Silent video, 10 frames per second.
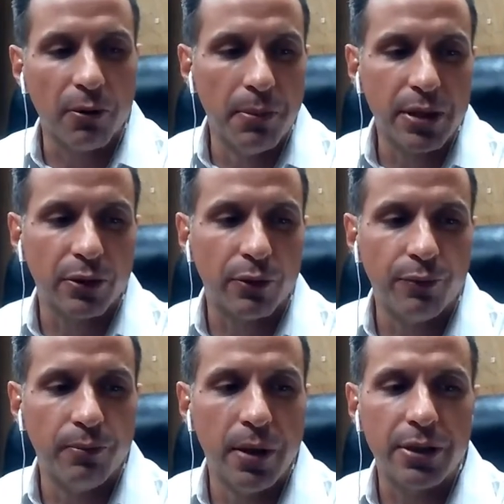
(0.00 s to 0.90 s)

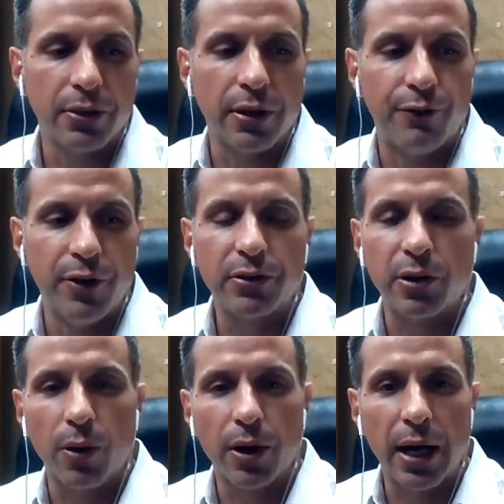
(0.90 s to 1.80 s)
mentally and physically
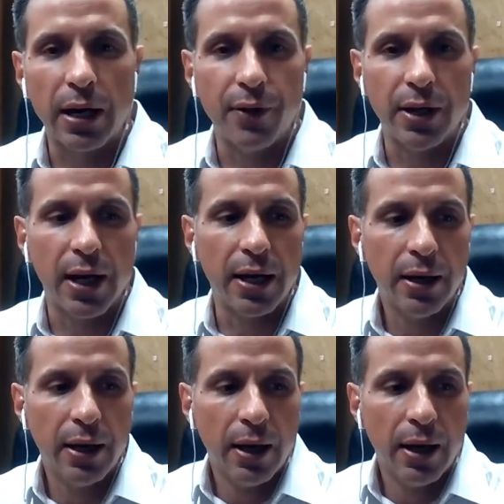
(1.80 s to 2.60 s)
working out every day,